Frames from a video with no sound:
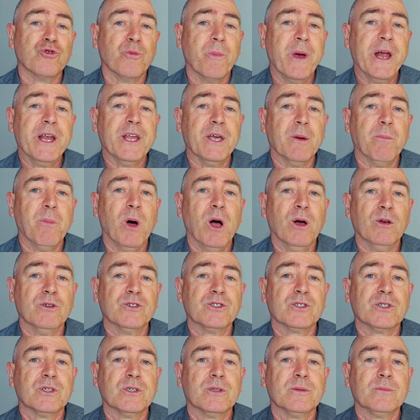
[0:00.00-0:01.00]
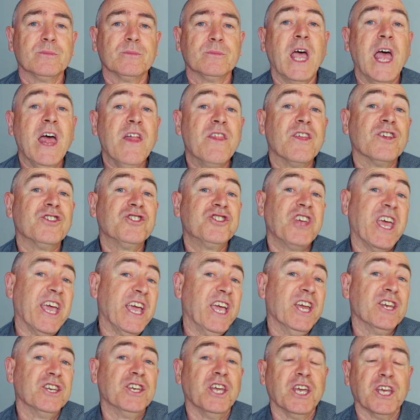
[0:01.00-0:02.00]
media posts. The
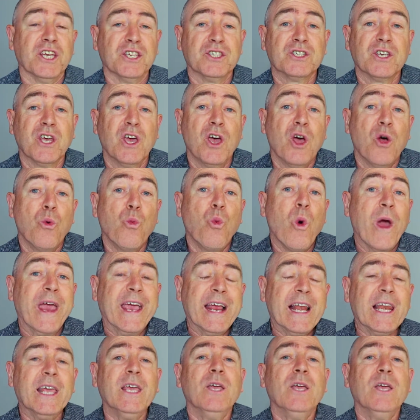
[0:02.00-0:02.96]
second is weekly,